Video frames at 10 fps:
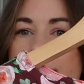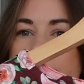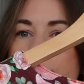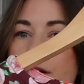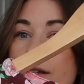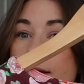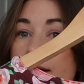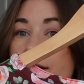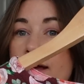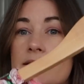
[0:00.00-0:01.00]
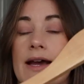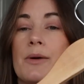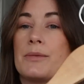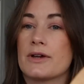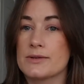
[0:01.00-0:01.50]
stitch to stitch that
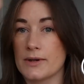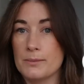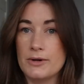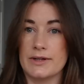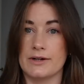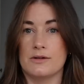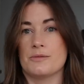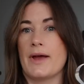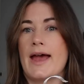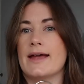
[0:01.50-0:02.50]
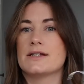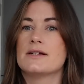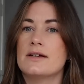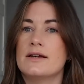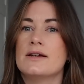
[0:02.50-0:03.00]
down because when I'm pulling it over my head,
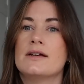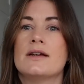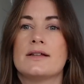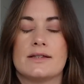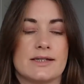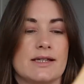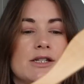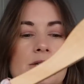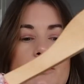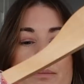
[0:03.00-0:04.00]
the stitches will